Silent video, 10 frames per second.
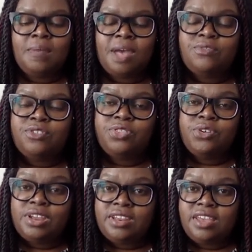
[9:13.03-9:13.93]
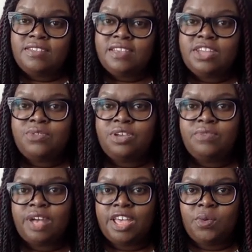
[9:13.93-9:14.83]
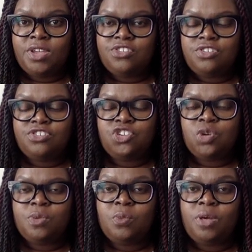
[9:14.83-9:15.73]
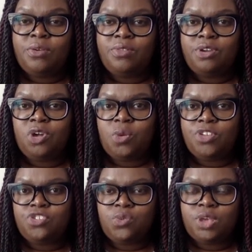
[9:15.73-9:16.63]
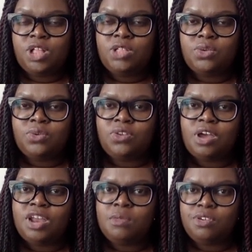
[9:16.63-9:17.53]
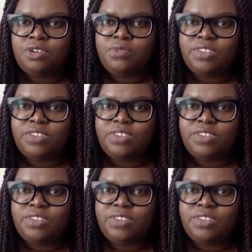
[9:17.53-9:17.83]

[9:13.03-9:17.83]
After 30 days, they can reevaluate to determine whether they're going to include non-immigrant